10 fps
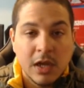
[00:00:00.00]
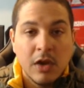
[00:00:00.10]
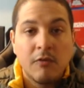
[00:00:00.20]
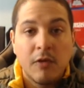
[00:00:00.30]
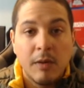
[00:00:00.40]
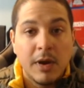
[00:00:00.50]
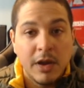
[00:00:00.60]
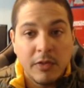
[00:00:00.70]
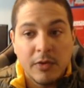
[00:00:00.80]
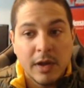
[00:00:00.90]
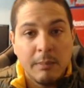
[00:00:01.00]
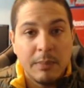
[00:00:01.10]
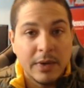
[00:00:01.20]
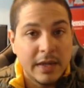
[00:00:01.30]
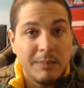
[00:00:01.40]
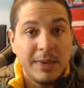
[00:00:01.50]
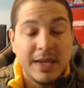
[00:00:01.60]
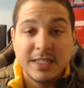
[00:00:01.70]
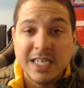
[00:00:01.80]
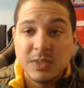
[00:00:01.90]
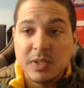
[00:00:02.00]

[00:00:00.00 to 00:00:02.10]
from another company, because that's